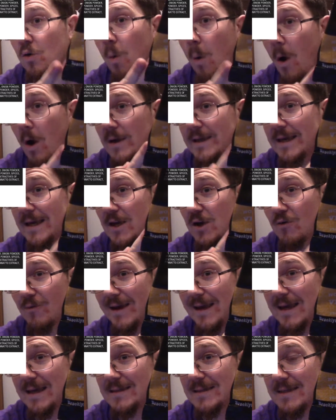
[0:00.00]
quality
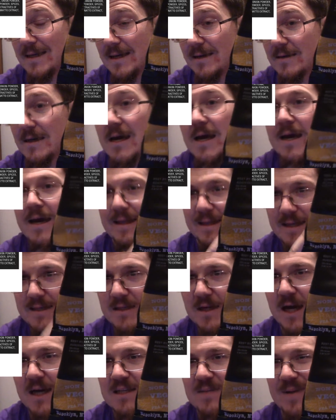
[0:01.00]
ingredients here.
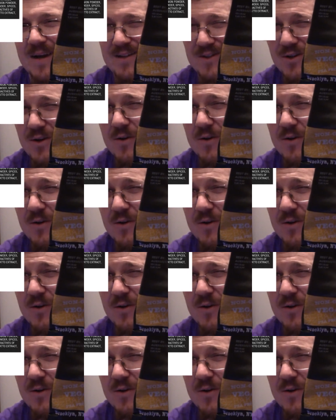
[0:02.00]
This costs about